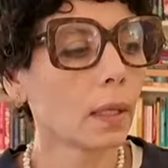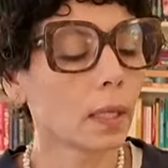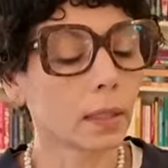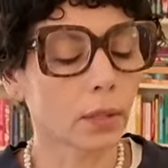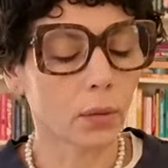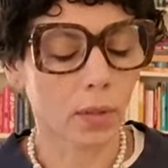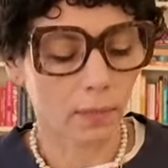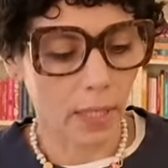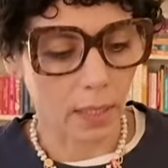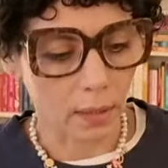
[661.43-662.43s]
then you
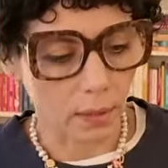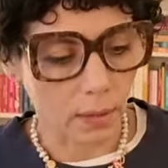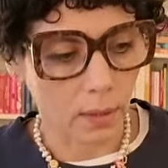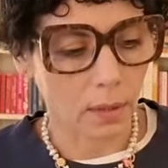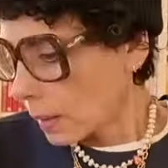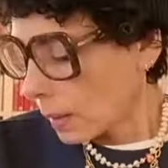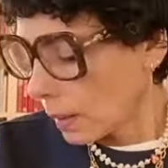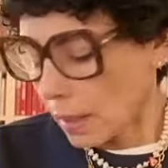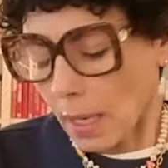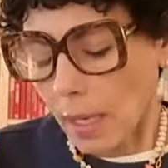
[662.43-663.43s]
have AIDS.
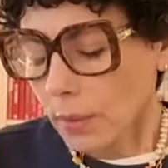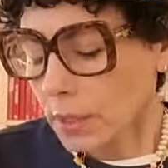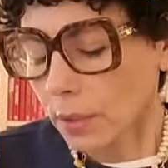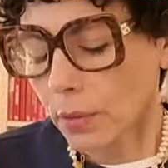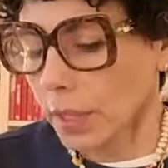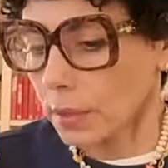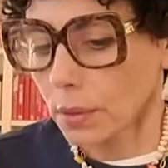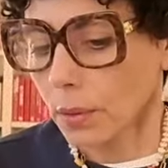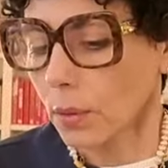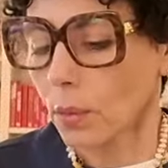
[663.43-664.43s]
I was in grade
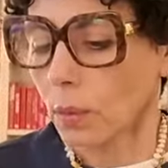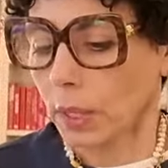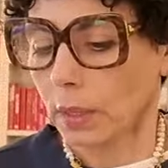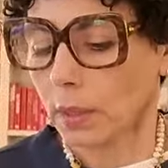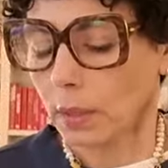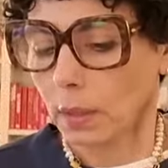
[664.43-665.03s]
school when